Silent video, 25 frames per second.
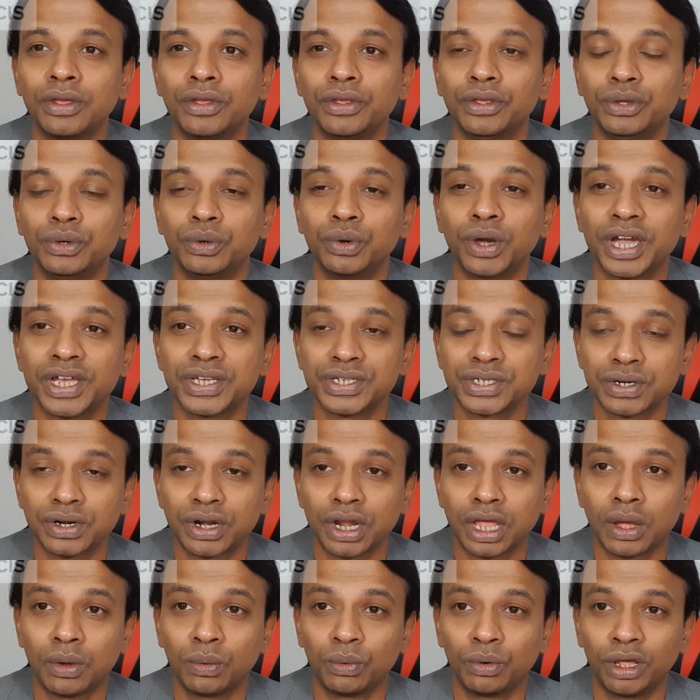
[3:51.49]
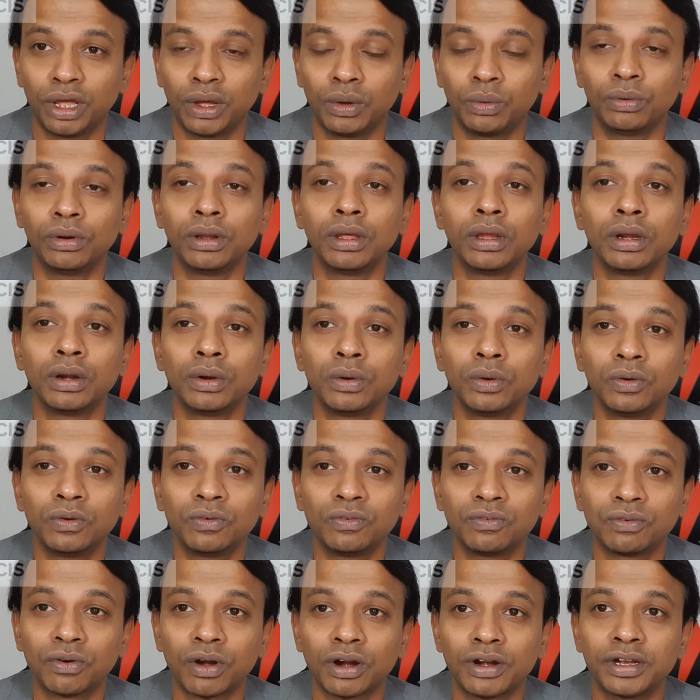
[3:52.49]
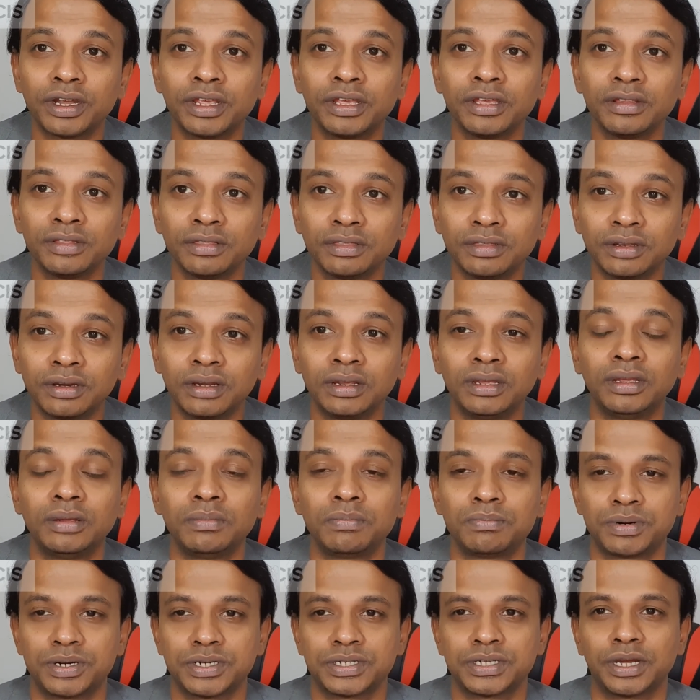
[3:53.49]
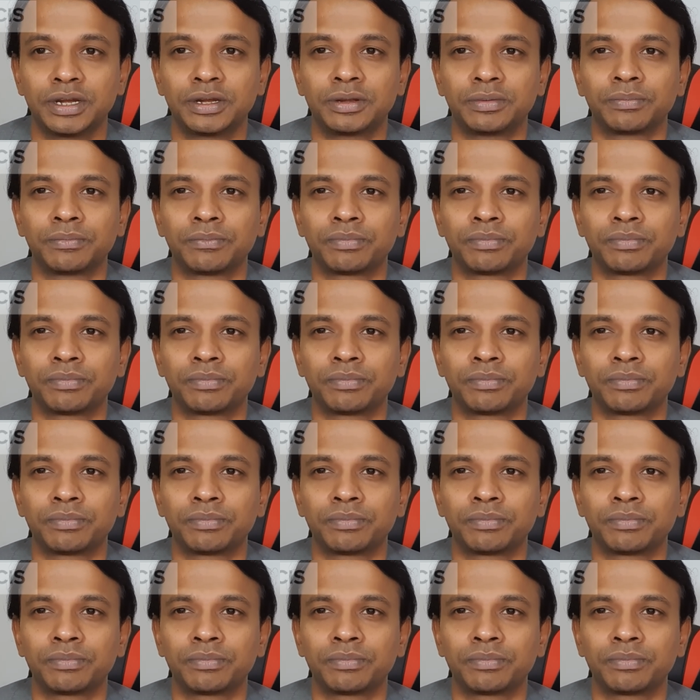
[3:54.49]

you guys are now down to 43%.